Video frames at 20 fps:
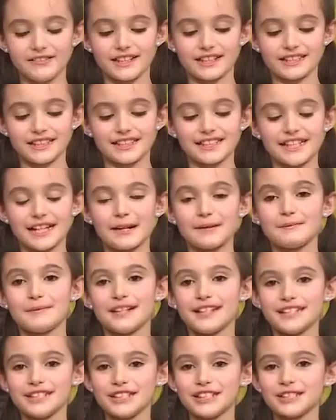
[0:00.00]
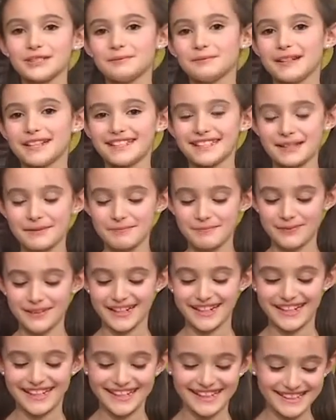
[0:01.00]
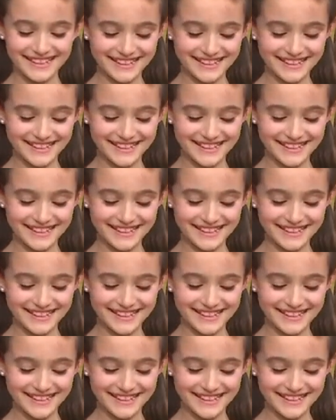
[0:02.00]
affect the sound, but it just makes it pretty.